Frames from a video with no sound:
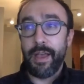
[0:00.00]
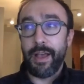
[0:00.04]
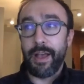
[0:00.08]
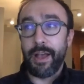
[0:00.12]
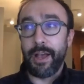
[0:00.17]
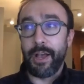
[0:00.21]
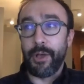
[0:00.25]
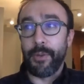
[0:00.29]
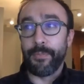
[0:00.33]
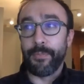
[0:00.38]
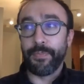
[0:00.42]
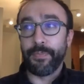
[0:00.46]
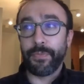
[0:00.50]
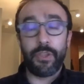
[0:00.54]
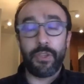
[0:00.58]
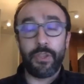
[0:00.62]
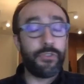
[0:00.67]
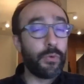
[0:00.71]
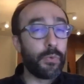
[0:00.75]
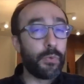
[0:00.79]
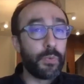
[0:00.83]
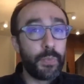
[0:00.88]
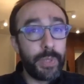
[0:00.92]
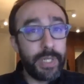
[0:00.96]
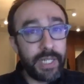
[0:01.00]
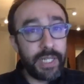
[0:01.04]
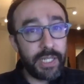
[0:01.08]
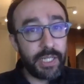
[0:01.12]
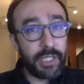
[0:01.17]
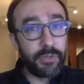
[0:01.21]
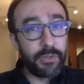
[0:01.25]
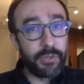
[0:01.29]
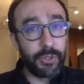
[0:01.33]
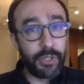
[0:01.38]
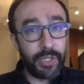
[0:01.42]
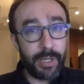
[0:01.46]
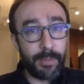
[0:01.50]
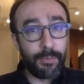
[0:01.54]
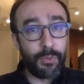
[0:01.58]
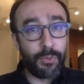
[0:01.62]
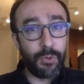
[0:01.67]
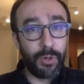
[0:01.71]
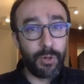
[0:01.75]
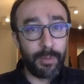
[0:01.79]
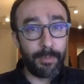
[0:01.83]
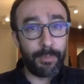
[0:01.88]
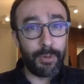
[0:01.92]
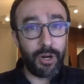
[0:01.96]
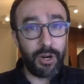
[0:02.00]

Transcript: Um, it's a really, really important